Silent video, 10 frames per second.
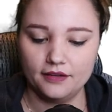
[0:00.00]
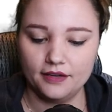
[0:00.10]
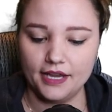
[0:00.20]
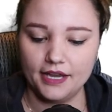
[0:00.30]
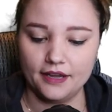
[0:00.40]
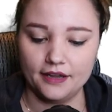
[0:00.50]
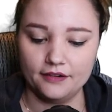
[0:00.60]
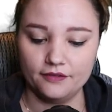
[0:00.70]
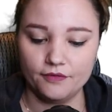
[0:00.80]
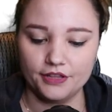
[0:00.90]

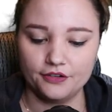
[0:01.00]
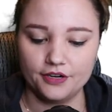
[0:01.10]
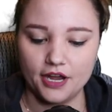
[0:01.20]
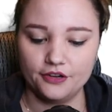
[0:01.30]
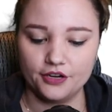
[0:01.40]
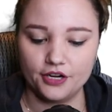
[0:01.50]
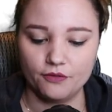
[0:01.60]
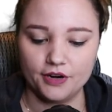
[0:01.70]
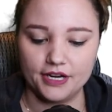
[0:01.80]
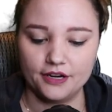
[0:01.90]
and whether or not you're going to
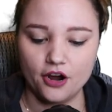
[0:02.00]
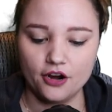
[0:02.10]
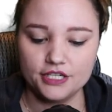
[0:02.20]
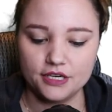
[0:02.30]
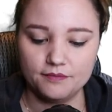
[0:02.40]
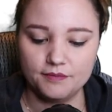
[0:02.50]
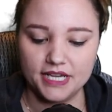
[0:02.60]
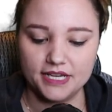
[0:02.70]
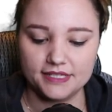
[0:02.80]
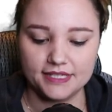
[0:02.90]
work in
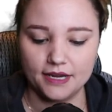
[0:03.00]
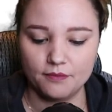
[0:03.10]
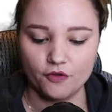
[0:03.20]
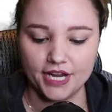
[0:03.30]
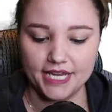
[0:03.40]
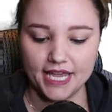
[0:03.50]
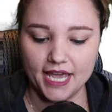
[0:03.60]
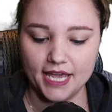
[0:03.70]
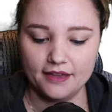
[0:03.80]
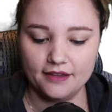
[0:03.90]
RGB,
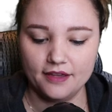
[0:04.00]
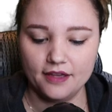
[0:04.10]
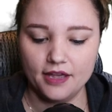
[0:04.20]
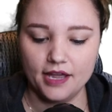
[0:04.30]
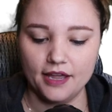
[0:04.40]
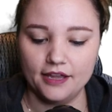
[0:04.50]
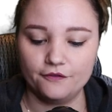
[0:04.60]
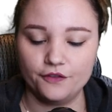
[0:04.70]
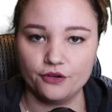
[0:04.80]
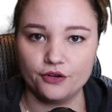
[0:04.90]
CMYK.
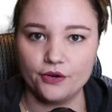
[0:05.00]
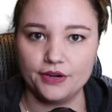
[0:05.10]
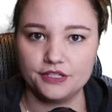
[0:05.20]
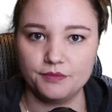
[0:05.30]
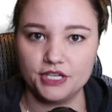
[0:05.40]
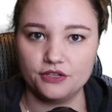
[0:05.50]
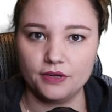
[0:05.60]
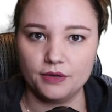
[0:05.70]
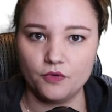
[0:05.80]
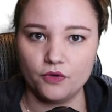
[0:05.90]
If you're going to be
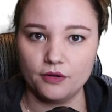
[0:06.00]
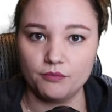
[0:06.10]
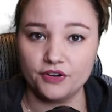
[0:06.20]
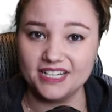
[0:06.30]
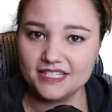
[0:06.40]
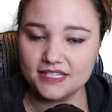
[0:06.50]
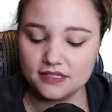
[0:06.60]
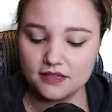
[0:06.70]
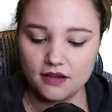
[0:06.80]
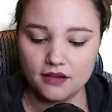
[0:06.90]
doing more
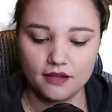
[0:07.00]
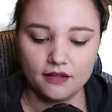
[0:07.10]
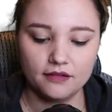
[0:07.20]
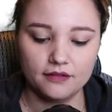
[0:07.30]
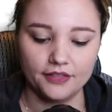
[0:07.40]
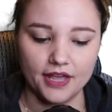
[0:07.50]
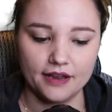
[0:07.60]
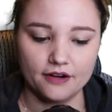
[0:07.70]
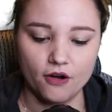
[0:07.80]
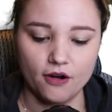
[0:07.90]
prints
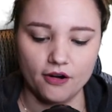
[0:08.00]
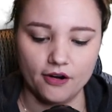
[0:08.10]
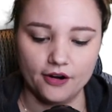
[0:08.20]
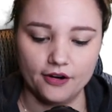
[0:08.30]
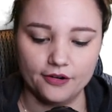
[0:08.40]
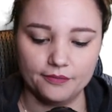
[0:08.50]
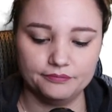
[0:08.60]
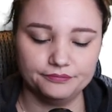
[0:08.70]
that are